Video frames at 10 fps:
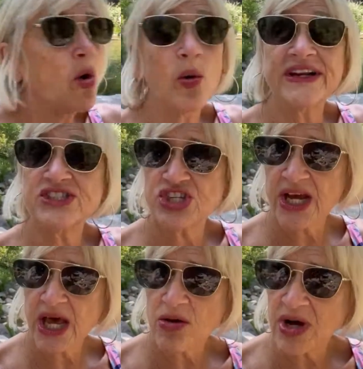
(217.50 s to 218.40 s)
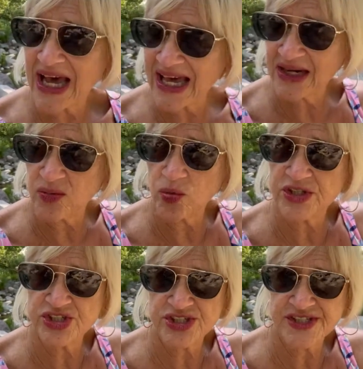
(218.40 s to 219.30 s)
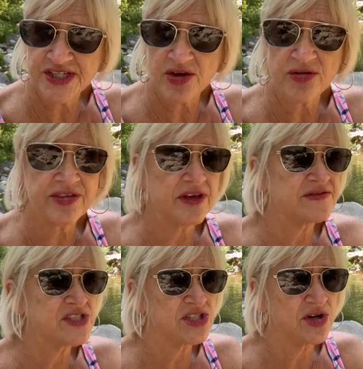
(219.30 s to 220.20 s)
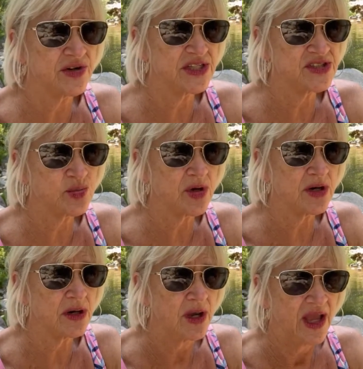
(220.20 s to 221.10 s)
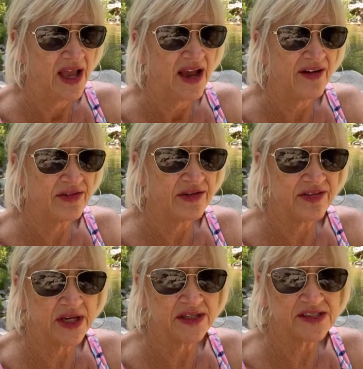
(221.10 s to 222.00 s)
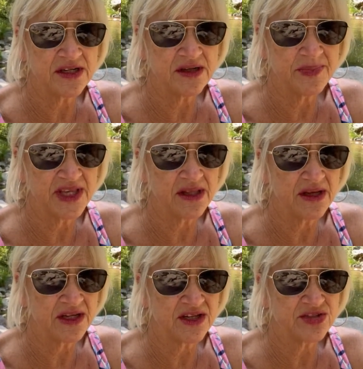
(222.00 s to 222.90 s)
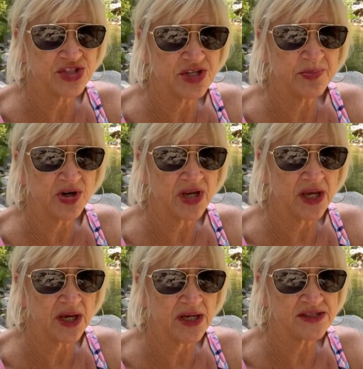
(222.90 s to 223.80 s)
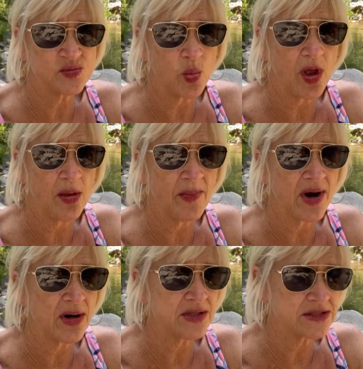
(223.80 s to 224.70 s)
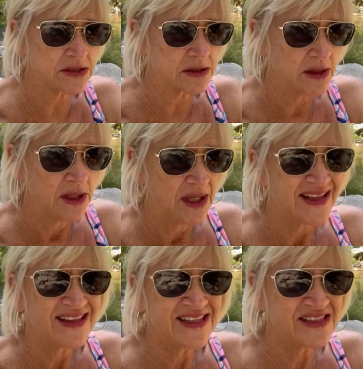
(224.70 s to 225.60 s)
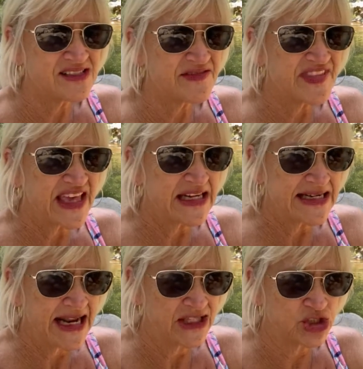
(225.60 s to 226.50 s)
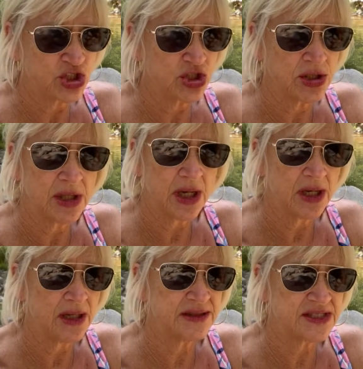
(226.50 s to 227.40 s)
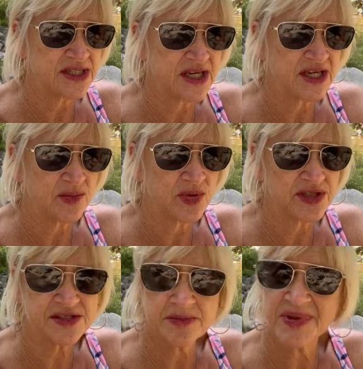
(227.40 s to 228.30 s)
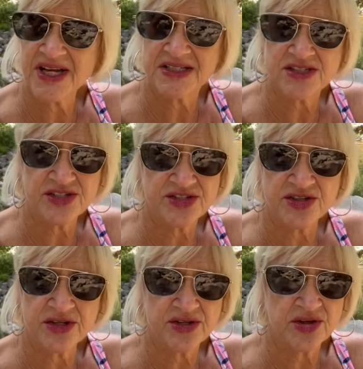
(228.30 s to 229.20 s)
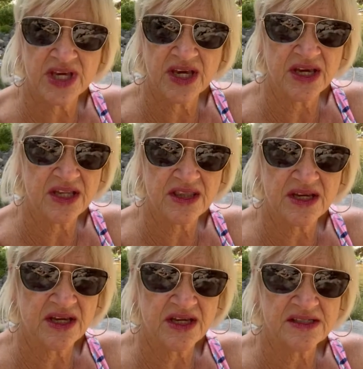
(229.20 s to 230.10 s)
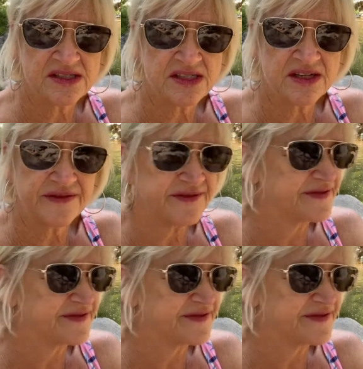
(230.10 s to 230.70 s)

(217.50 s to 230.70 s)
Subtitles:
Oh, and check out Cottonwood, just south of Sedona. That's where everything is gonna be, like your cheaper gas, Walmart, things of that nature, to get real supplies, because you can't get that kind of stuff